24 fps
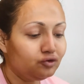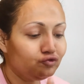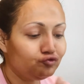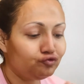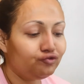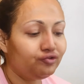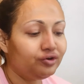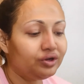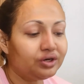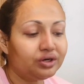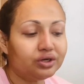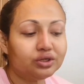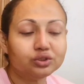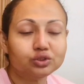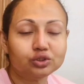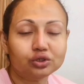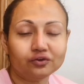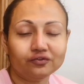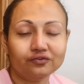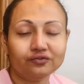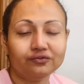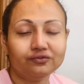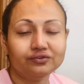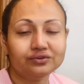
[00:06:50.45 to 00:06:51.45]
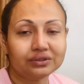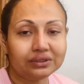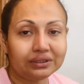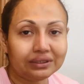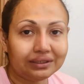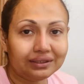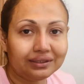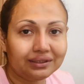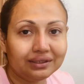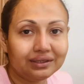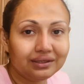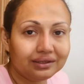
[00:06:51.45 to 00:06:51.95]
fragrance of
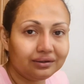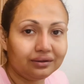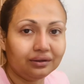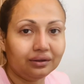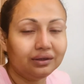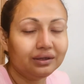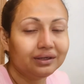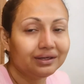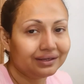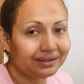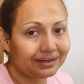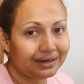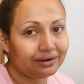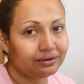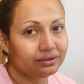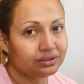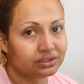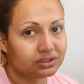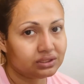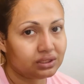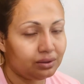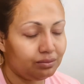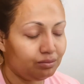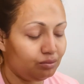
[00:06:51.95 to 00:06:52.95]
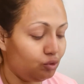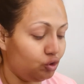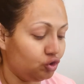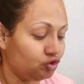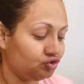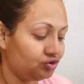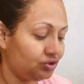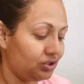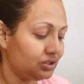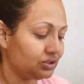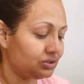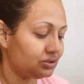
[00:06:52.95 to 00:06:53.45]
Clarence
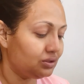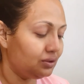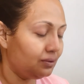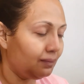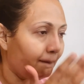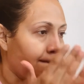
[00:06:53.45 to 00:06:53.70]
moisturizer.